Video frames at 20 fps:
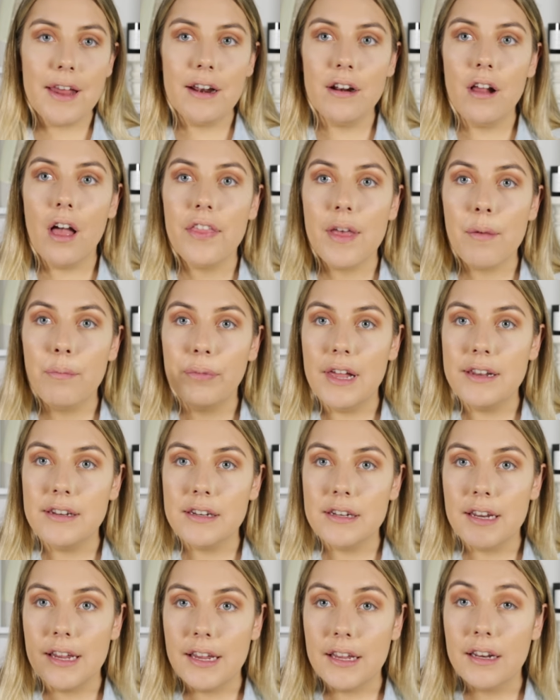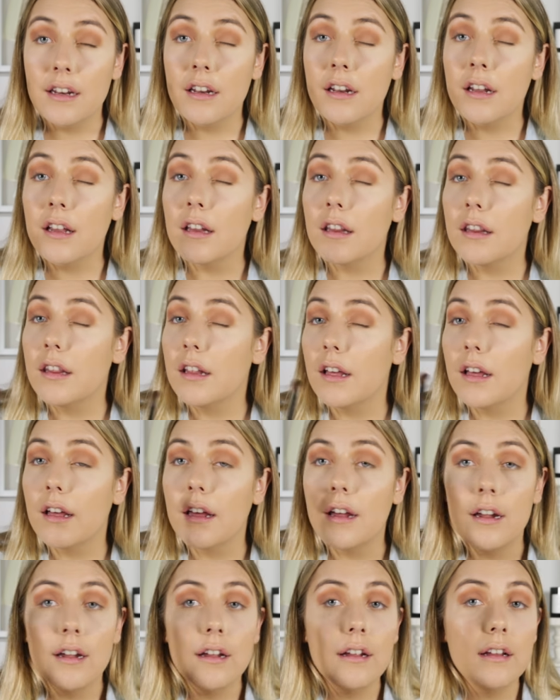bad at all. That blended in,
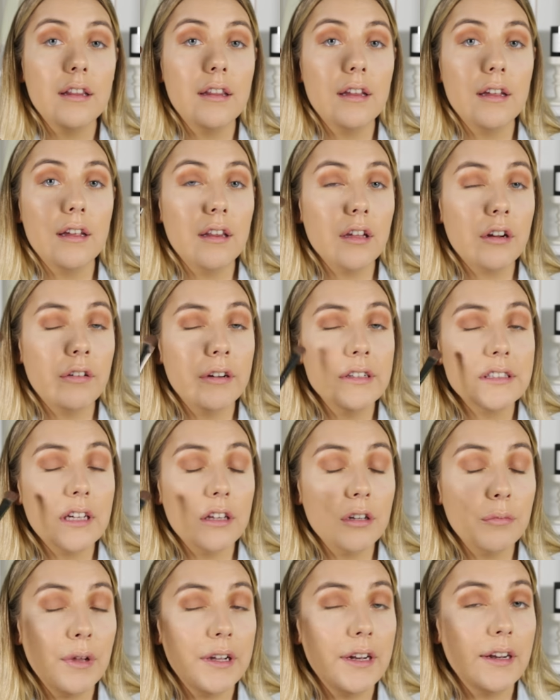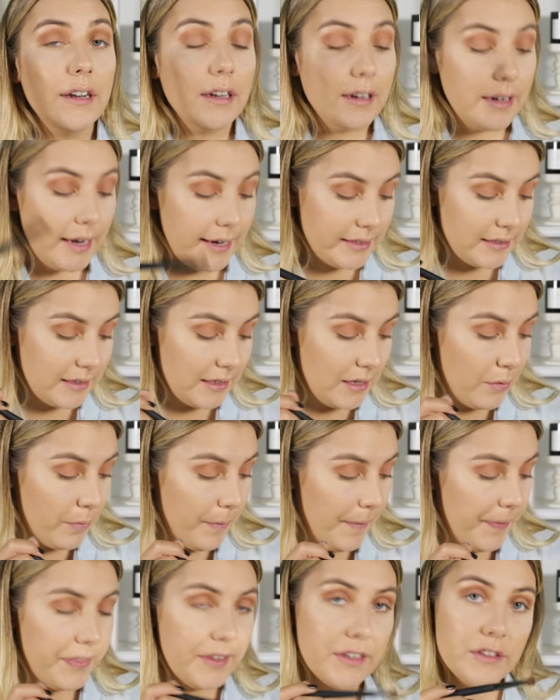the, the, the crease color blended in nicely
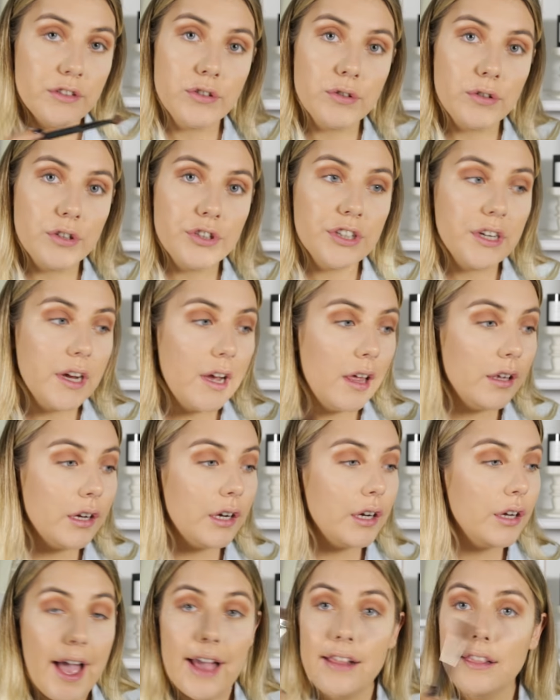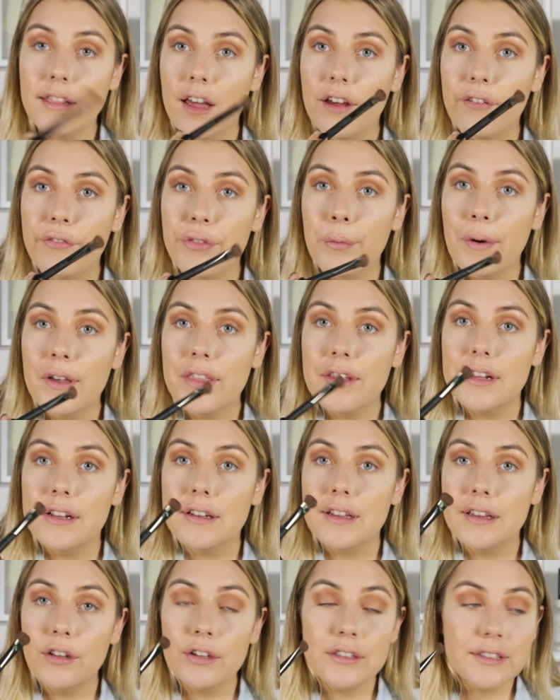with this Georgia color. I love the way that
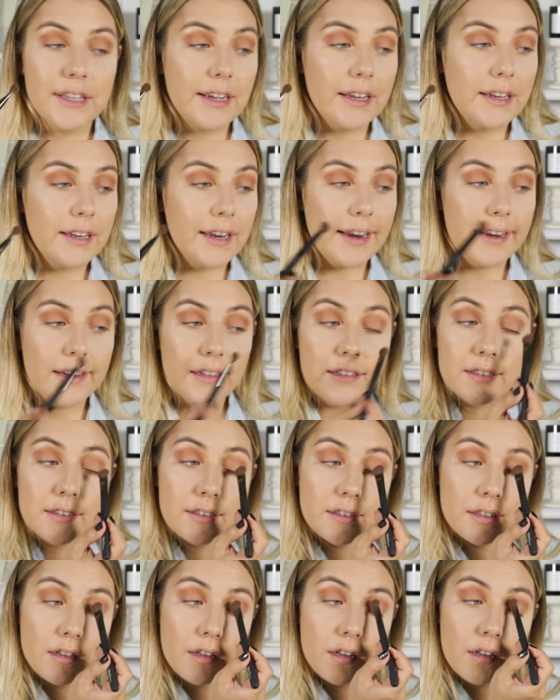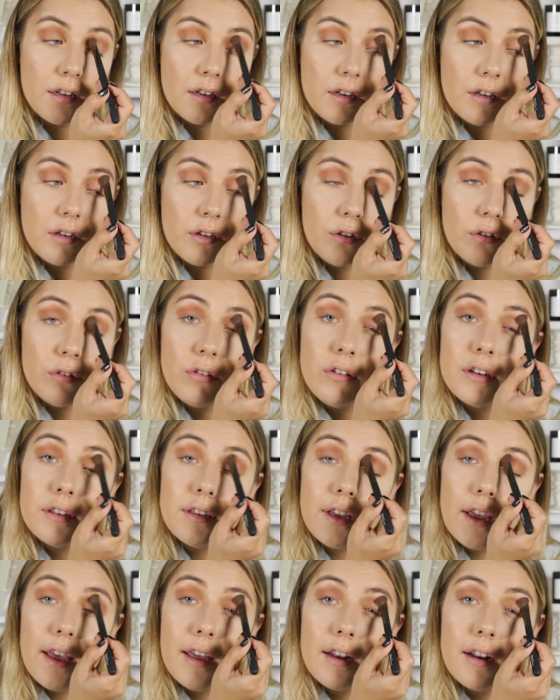it looks like a nice nude
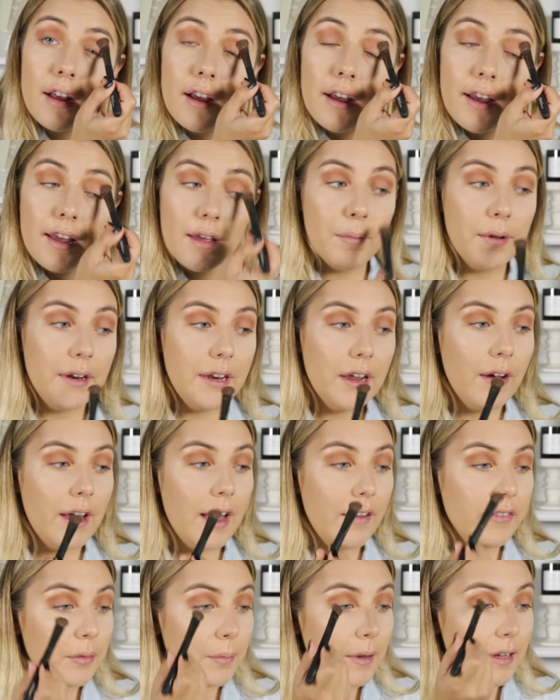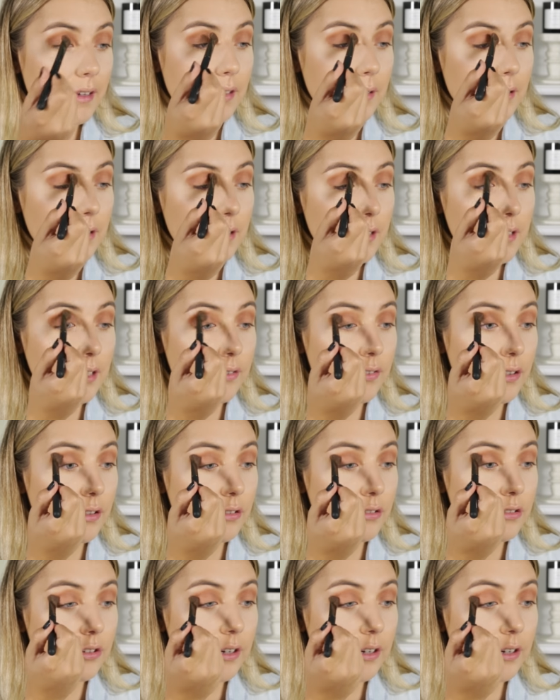tan eye, but now I have to make some difficult